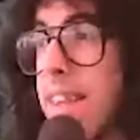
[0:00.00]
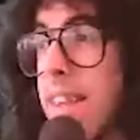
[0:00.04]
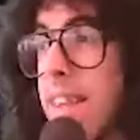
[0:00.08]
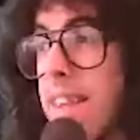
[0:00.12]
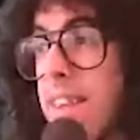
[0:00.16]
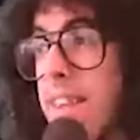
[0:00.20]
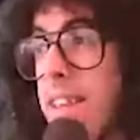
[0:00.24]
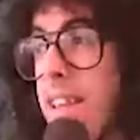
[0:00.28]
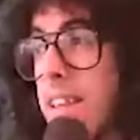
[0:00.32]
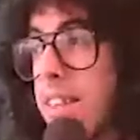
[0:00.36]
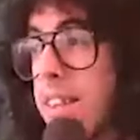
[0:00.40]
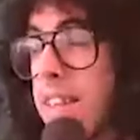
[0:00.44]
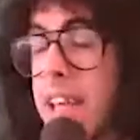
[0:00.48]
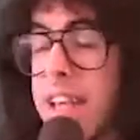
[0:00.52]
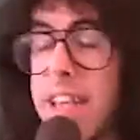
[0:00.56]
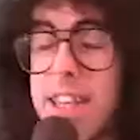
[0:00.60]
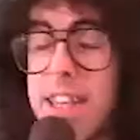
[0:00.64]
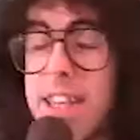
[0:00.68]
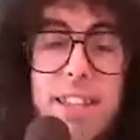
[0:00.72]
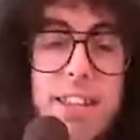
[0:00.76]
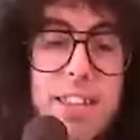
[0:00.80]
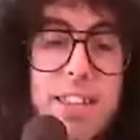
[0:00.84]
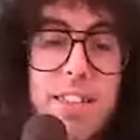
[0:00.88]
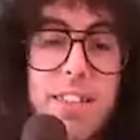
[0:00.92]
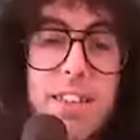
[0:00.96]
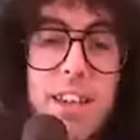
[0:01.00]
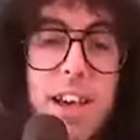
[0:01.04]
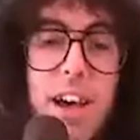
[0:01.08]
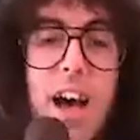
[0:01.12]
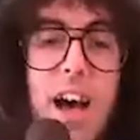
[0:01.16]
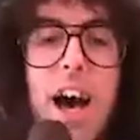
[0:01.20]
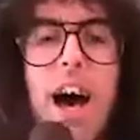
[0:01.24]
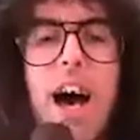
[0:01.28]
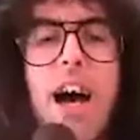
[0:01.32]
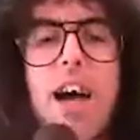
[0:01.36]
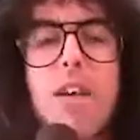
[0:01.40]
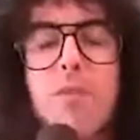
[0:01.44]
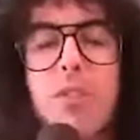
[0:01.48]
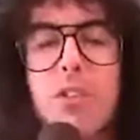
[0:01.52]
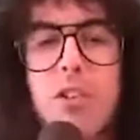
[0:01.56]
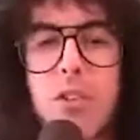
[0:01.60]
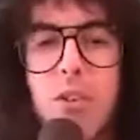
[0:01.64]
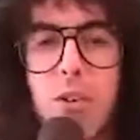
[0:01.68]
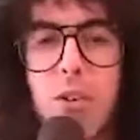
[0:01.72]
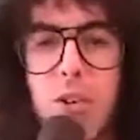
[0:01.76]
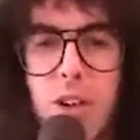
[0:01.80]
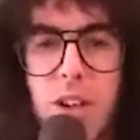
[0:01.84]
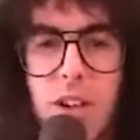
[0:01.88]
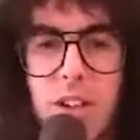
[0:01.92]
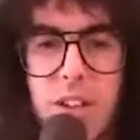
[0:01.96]
they didn't. I'm
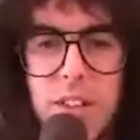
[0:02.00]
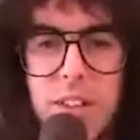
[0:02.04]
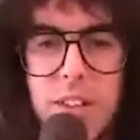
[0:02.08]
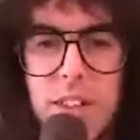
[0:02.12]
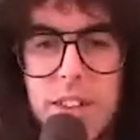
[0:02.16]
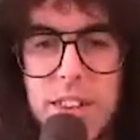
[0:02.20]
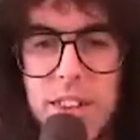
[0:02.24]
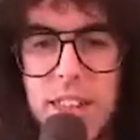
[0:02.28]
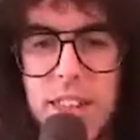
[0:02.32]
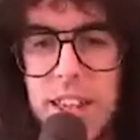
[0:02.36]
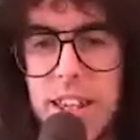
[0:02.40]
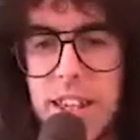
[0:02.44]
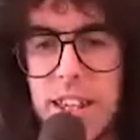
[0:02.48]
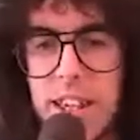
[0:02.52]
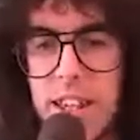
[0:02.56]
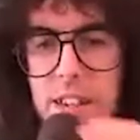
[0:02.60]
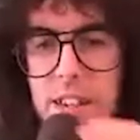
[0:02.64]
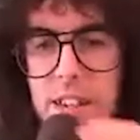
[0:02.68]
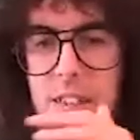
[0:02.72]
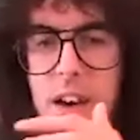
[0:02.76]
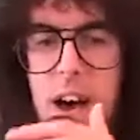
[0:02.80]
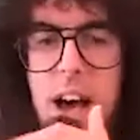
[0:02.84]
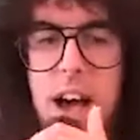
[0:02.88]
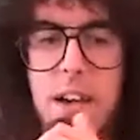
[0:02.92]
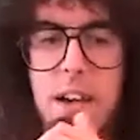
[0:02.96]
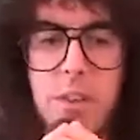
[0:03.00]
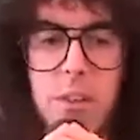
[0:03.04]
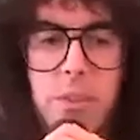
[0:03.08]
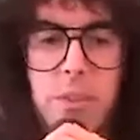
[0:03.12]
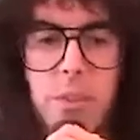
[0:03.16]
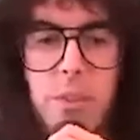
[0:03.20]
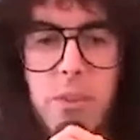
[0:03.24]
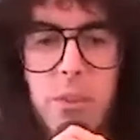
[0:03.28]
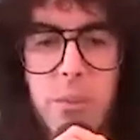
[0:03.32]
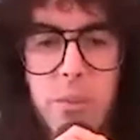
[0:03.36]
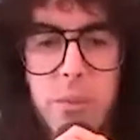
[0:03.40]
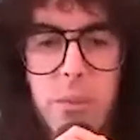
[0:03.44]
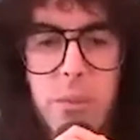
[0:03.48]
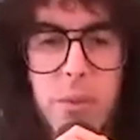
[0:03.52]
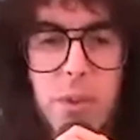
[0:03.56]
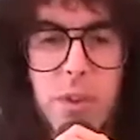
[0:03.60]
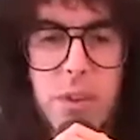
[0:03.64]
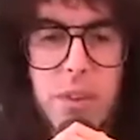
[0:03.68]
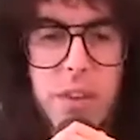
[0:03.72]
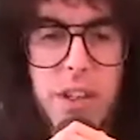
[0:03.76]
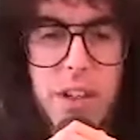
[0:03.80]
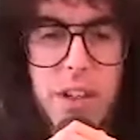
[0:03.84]
sure that if I were their